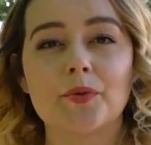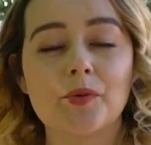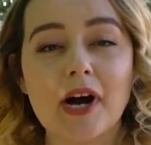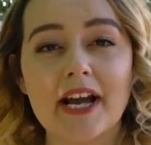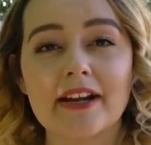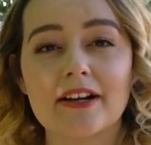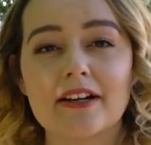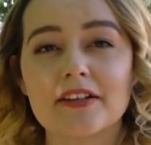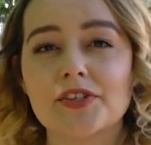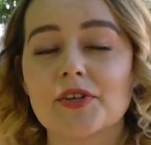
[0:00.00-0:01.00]
wire
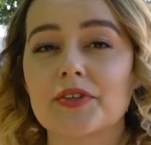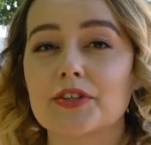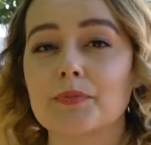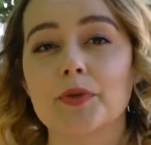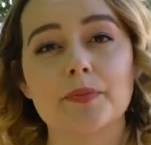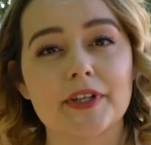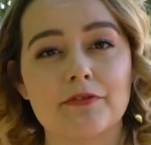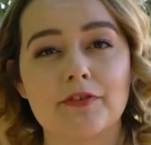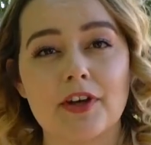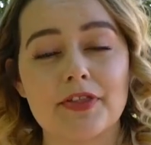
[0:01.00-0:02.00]
so that the poop
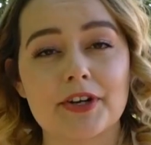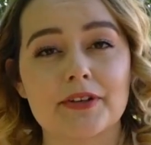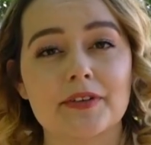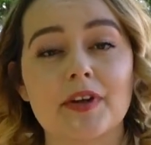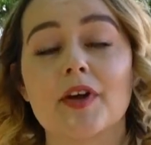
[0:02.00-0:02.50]
can fall through.